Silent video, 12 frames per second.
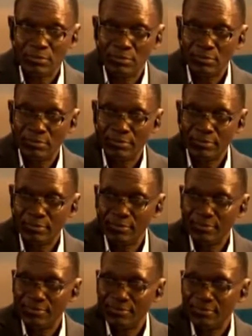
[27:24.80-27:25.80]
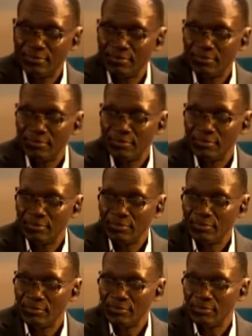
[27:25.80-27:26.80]

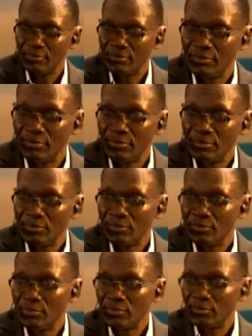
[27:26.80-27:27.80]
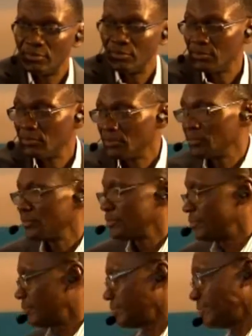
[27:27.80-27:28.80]
(no one is talking)